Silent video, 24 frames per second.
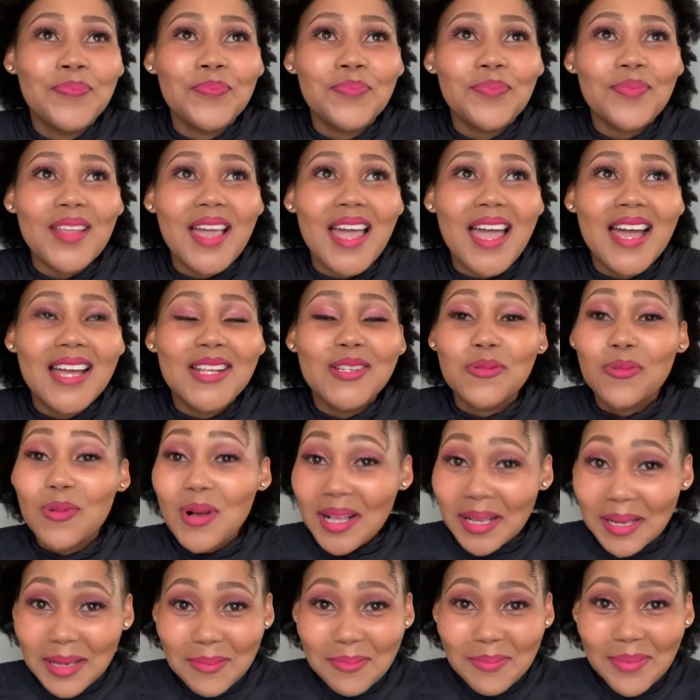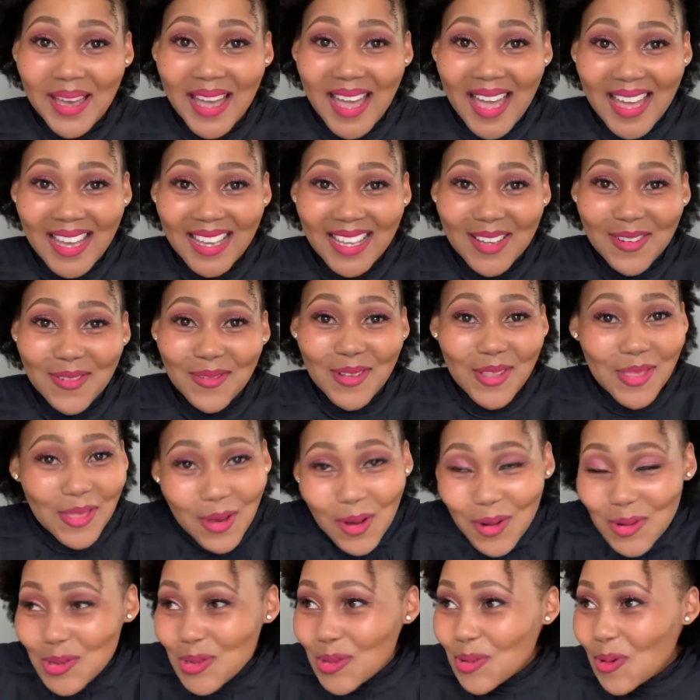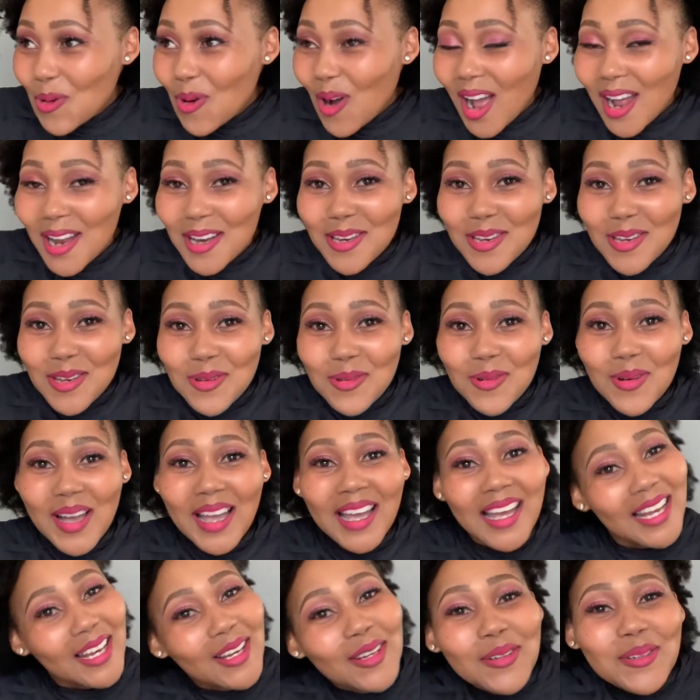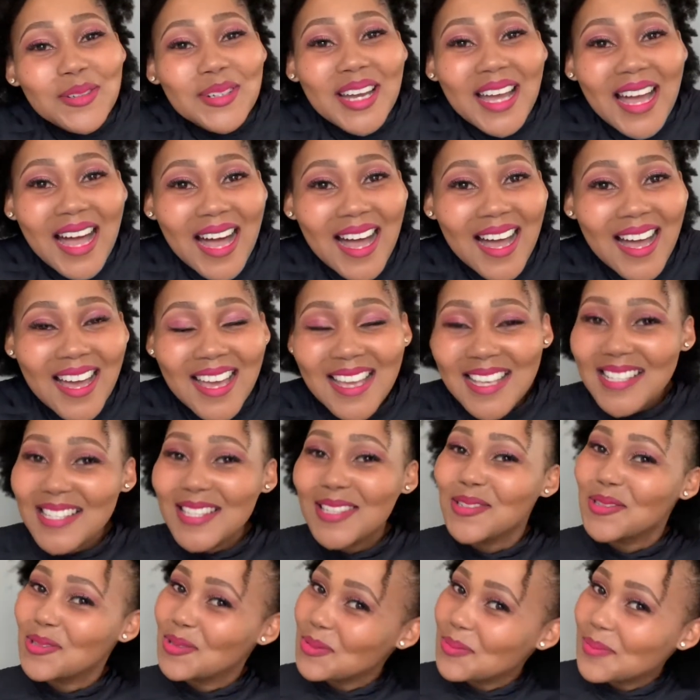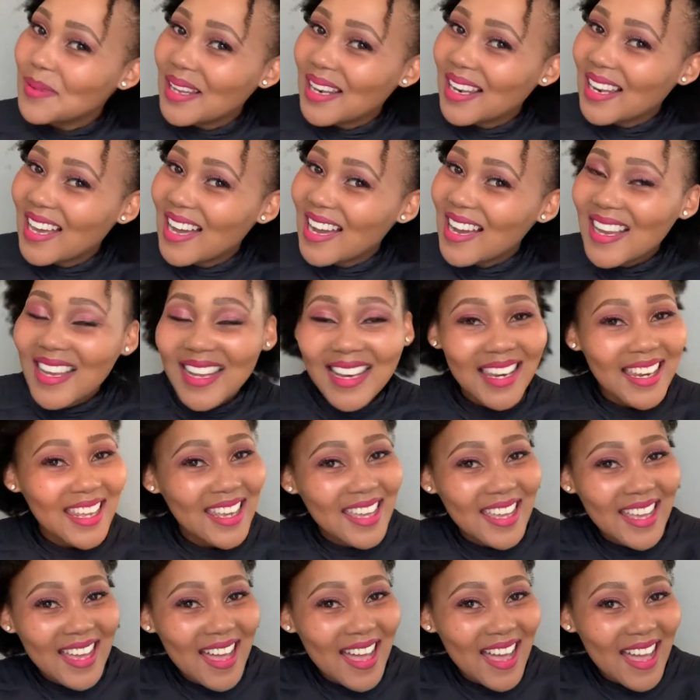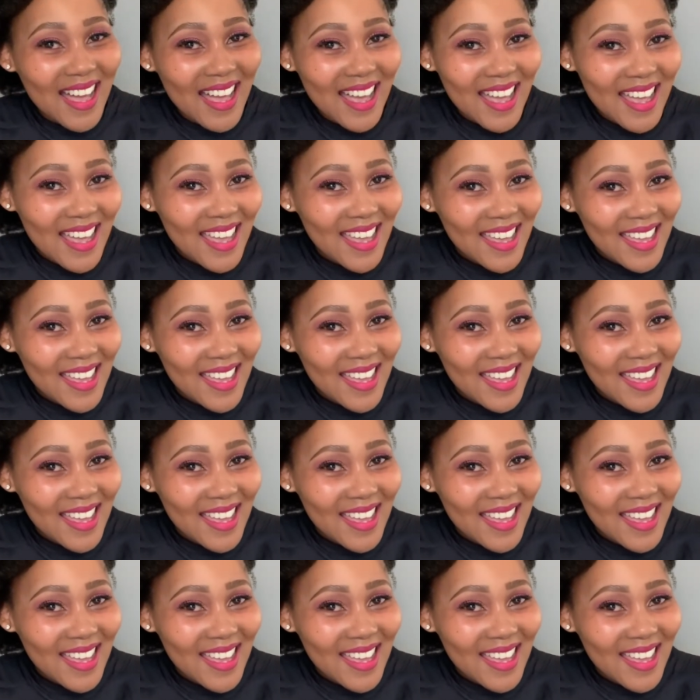And welcome back. For those who are new, hello guys. Dumelang, lekai,